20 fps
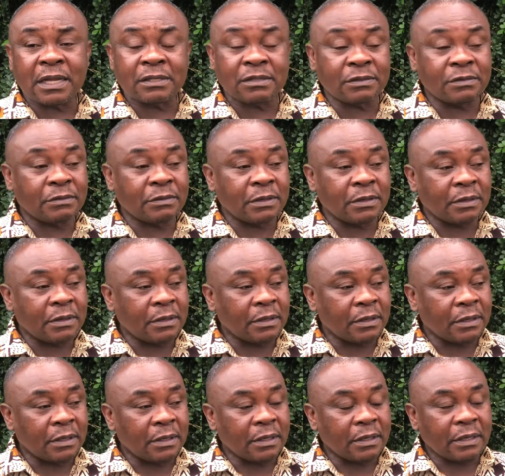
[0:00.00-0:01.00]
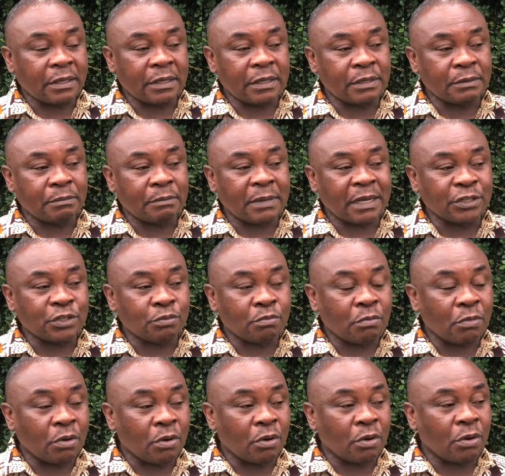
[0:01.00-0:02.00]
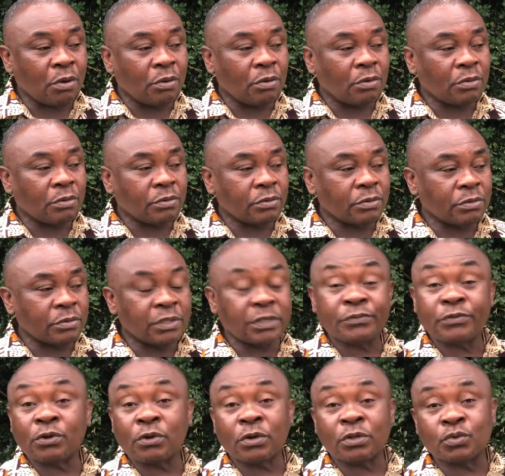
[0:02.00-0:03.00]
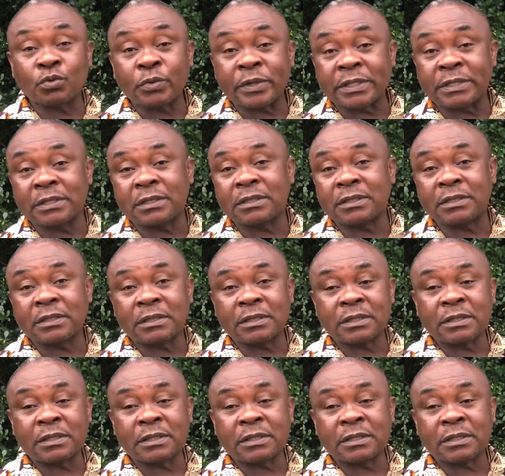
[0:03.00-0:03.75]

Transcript: us in much more difficult ways.